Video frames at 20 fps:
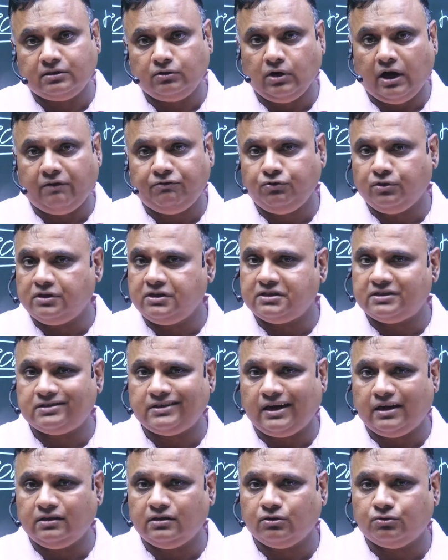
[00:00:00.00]
you have to
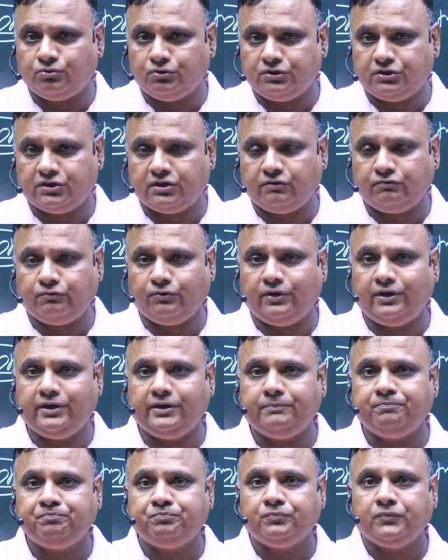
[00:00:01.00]
understand the question fully.